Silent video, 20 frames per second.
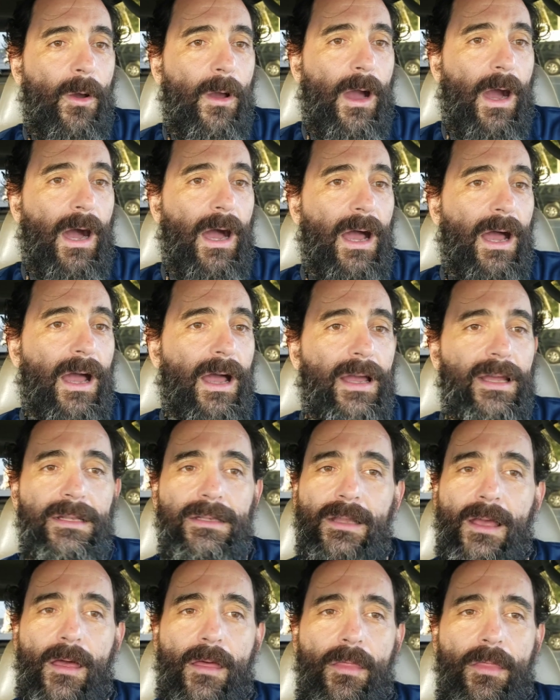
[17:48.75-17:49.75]

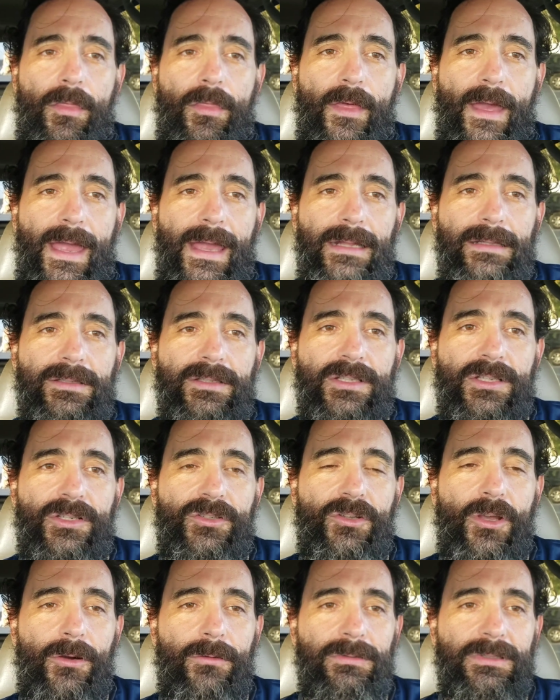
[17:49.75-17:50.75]
On that
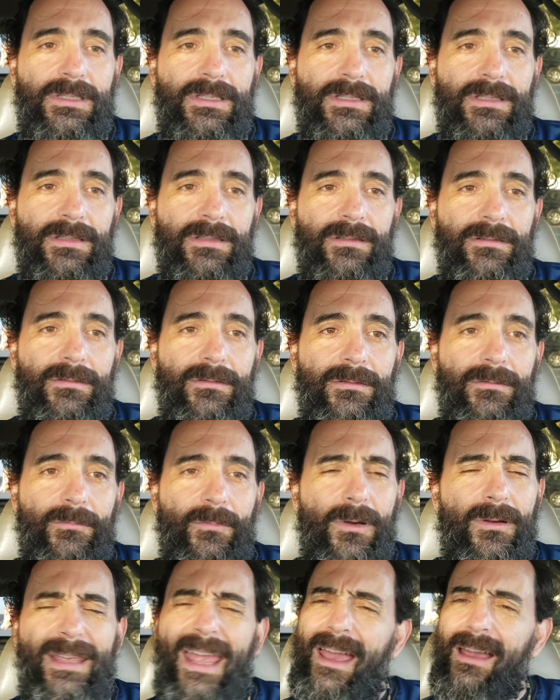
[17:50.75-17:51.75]
note,
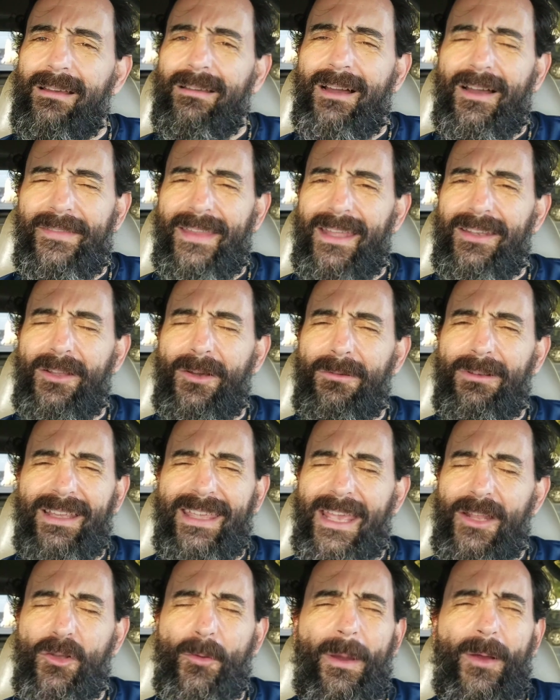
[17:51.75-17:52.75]
well, yeah, on that note,
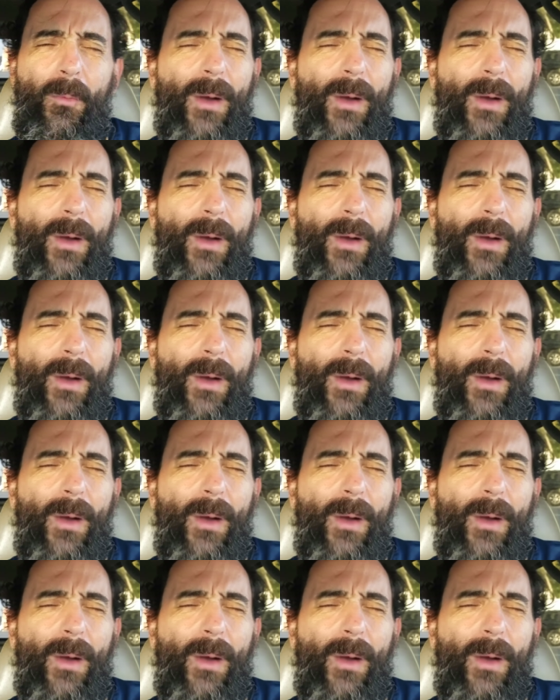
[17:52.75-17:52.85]
again, goodbye.